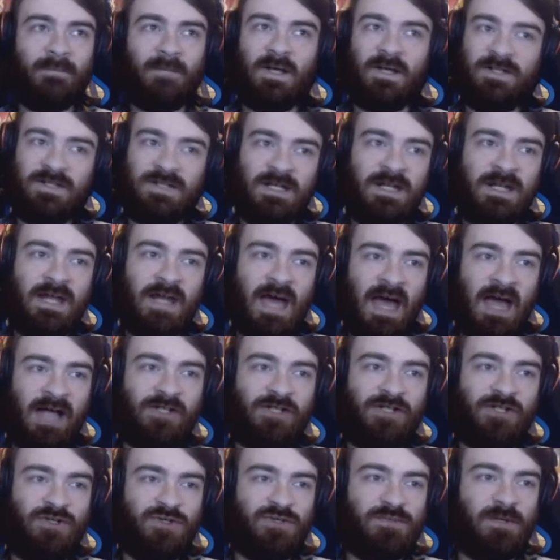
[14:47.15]
I didn't
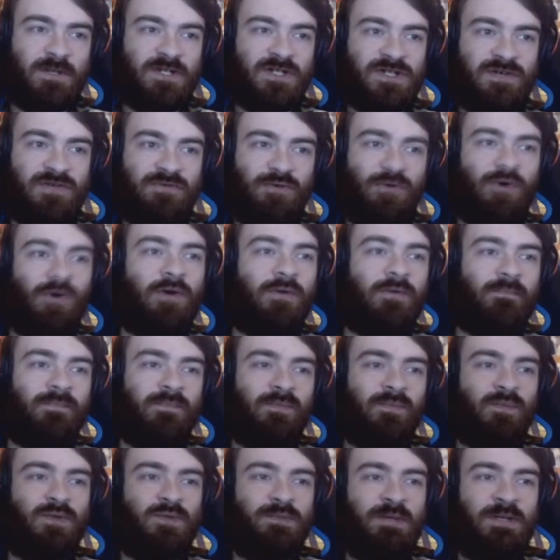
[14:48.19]
actually do as much so far,
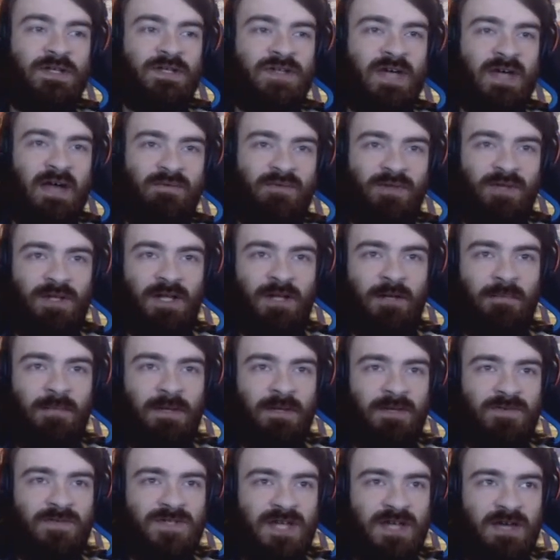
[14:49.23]
which means I have a little bit
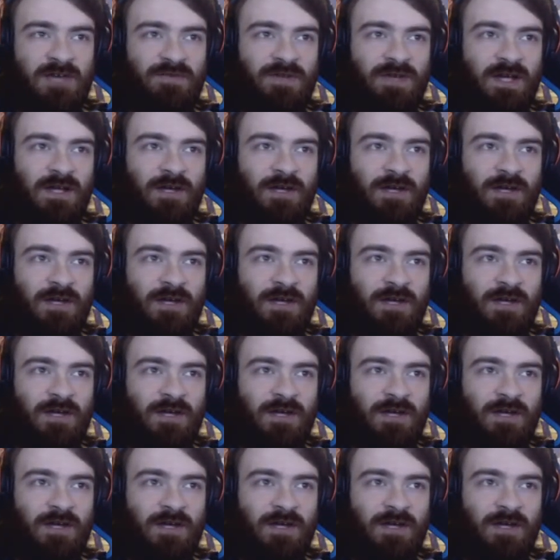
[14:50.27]
of safety.